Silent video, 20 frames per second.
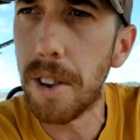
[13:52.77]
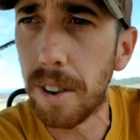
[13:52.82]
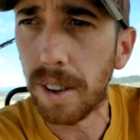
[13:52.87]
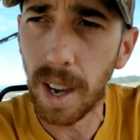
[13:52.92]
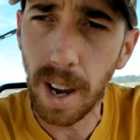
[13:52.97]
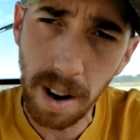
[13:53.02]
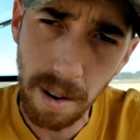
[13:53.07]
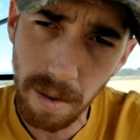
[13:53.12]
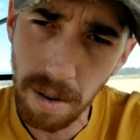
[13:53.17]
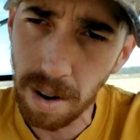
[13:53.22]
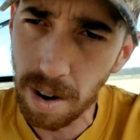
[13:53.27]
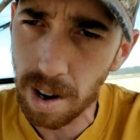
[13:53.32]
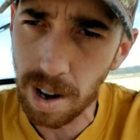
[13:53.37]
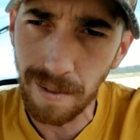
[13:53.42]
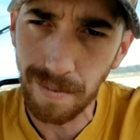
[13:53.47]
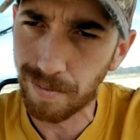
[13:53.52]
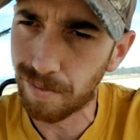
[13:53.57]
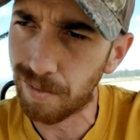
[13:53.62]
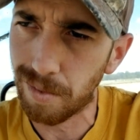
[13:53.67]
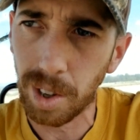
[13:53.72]
say we're not
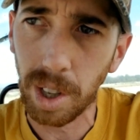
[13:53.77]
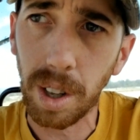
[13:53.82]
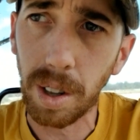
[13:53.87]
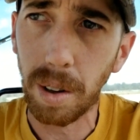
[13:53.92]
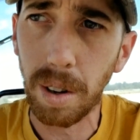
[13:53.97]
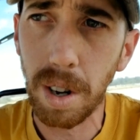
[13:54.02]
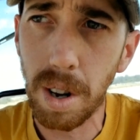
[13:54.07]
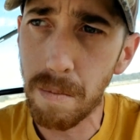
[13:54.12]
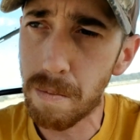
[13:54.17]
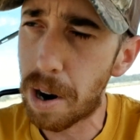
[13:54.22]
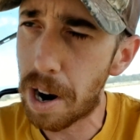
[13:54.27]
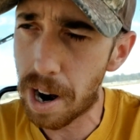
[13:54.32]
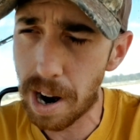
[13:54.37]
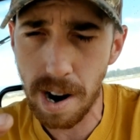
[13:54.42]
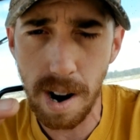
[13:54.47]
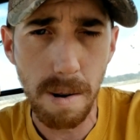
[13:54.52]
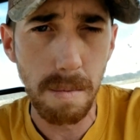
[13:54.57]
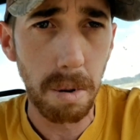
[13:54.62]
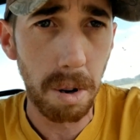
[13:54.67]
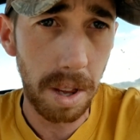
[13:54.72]

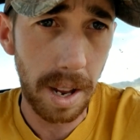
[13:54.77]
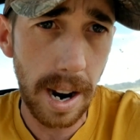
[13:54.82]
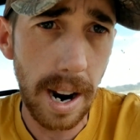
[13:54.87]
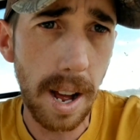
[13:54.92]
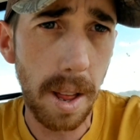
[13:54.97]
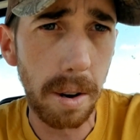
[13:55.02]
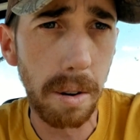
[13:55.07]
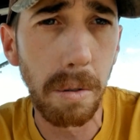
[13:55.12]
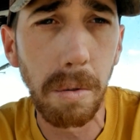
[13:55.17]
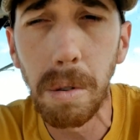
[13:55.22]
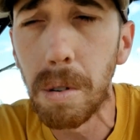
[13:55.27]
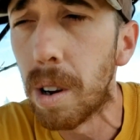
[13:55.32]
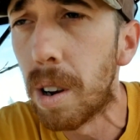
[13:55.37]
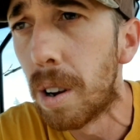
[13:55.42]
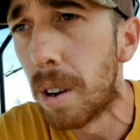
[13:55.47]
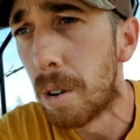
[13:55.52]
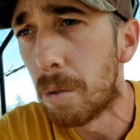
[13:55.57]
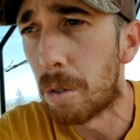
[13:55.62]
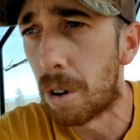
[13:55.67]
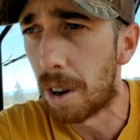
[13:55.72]
comparable to other
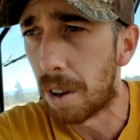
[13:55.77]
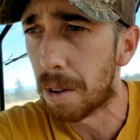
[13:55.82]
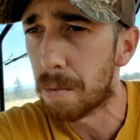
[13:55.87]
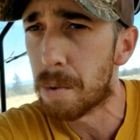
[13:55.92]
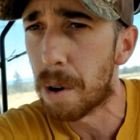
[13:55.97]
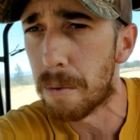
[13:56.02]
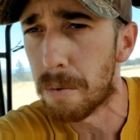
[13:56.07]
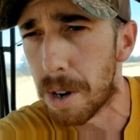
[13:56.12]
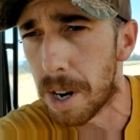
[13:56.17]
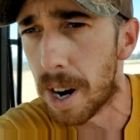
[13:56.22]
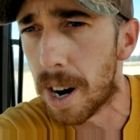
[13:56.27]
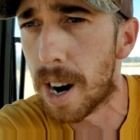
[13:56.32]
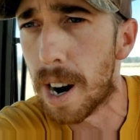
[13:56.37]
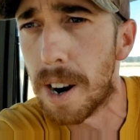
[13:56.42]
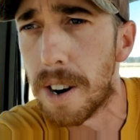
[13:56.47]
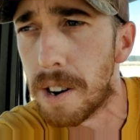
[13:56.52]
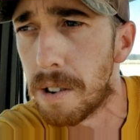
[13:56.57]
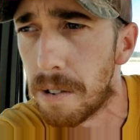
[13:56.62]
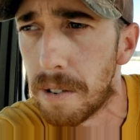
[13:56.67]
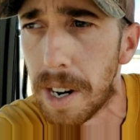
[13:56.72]
ones, but we are
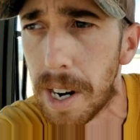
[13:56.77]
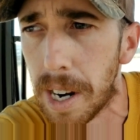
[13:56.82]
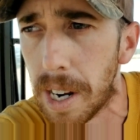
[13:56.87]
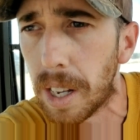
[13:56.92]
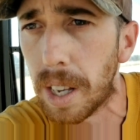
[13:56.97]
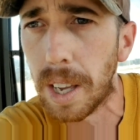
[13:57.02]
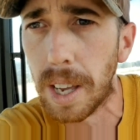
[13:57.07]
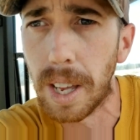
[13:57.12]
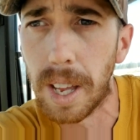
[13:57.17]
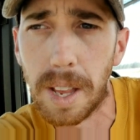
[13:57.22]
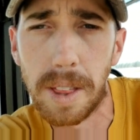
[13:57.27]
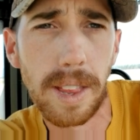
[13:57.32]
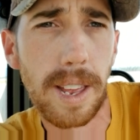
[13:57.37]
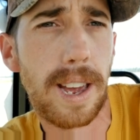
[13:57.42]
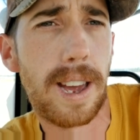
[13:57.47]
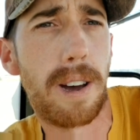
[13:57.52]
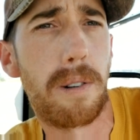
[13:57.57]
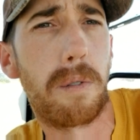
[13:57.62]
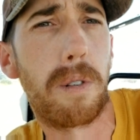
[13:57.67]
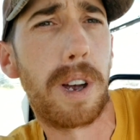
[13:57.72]
unique in
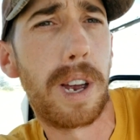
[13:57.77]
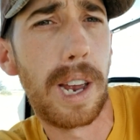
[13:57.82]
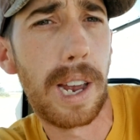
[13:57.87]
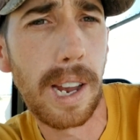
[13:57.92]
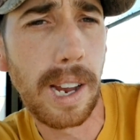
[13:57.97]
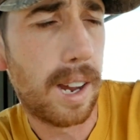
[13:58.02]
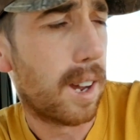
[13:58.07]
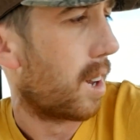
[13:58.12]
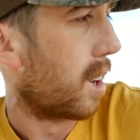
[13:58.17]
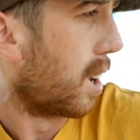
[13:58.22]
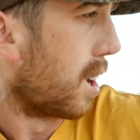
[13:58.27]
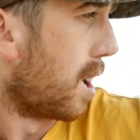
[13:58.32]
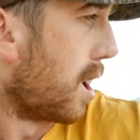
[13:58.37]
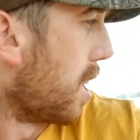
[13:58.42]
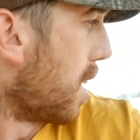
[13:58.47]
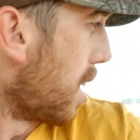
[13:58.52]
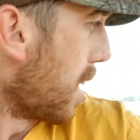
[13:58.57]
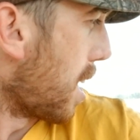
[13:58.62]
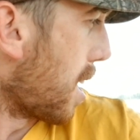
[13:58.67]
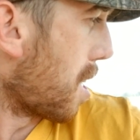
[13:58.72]
that way.
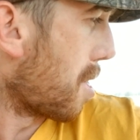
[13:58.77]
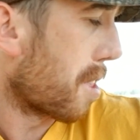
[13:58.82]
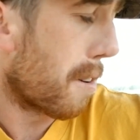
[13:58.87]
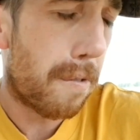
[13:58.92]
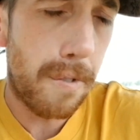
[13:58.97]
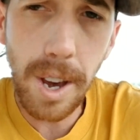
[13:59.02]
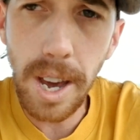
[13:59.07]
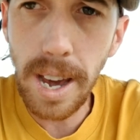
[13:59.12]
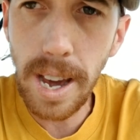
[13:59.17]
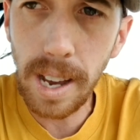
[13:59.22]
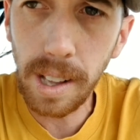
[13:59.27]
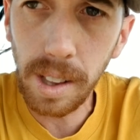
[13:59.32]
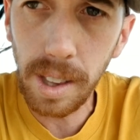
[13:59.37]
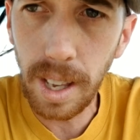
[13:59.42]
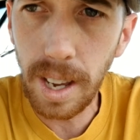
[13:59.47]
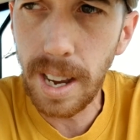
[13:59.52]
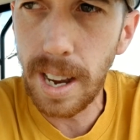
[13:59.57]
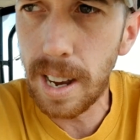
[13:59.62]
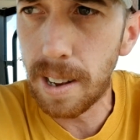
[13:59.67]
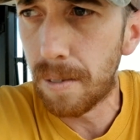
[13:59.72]
And the fact
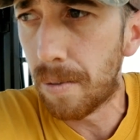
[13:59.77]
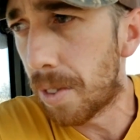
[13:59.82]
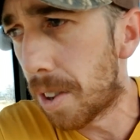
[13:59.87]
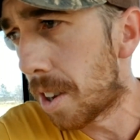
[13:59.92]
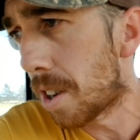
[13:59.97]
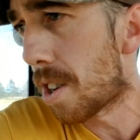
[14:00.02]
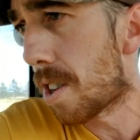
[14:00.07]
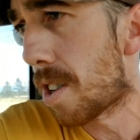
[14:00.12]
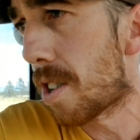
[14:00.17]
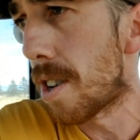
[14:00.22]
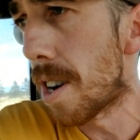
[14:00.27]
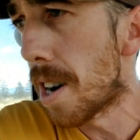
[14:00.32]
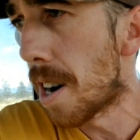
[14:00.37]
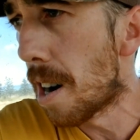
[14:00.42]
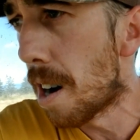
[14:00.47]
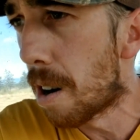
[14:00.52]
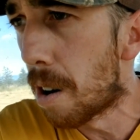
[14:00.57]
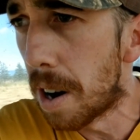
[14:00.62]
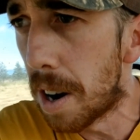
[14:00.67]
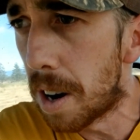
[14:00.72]
that this show